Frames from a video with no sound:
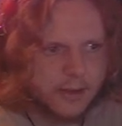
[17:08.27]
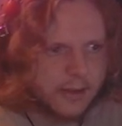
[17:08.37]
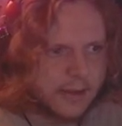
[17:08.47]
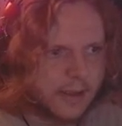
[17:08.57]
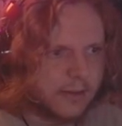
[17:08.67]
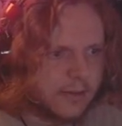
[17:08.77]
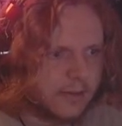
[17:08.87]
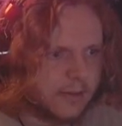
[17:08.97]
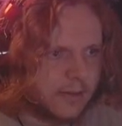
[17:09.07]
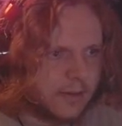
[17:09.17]
Let's go.
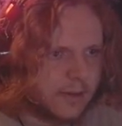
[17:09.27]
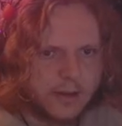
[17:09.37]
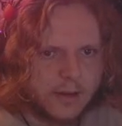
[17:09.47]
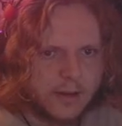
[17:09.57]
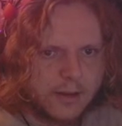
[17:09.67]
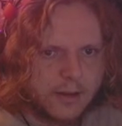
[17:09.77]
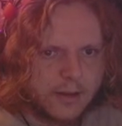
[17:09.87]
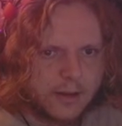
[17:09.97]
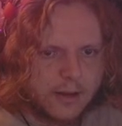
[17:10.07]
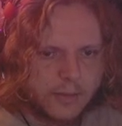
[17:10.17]

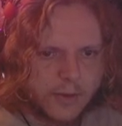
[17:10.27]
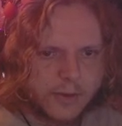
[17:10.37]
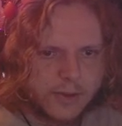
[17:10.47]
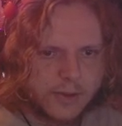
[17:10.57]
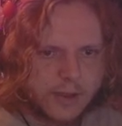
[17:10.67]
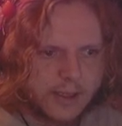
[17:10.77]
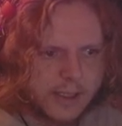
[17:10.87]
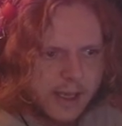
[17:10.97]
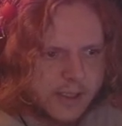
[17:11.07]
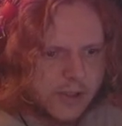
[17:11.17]
Almost.
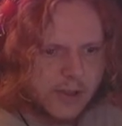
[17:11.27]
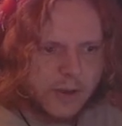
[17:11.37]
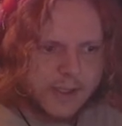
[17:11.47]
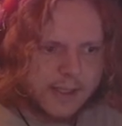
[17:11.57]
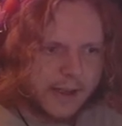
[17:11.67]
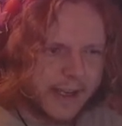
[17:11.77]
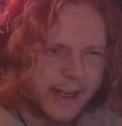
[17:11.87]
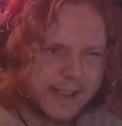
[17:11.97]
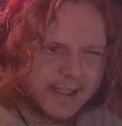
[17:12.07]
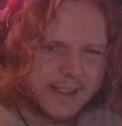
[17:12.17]
It's so slight.
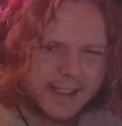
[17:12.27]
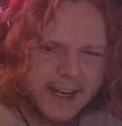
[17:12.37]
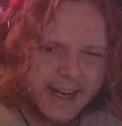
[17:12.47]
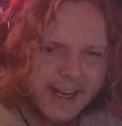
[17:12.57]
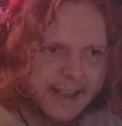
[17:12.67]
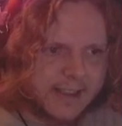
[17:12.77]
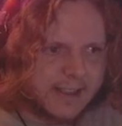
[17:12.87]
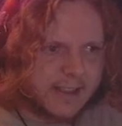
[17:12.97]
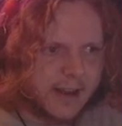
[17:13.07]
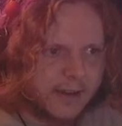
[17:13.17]
It's the tiniest
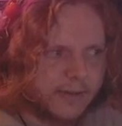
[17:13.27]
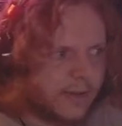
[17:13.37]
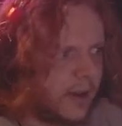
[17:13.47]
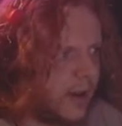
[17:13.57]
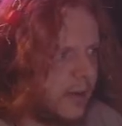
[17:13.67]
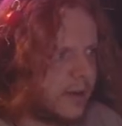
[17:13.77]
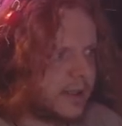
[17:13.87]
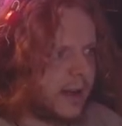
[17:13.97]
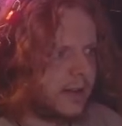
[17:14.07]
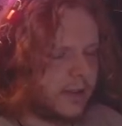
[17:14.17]
stuff. It's
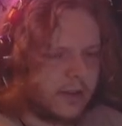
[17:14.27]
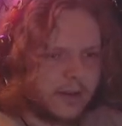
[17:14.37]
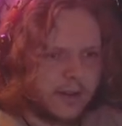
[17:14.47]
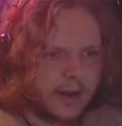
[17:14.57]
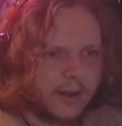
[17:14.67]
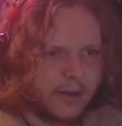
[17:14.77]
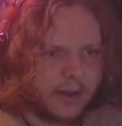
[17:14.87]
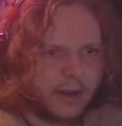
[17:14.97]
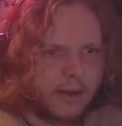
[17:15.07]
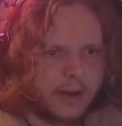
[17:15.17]
gotta look good to the eye. There we
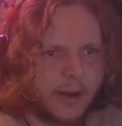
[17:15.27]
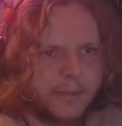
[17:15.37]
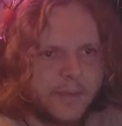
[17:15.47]
go. Okay.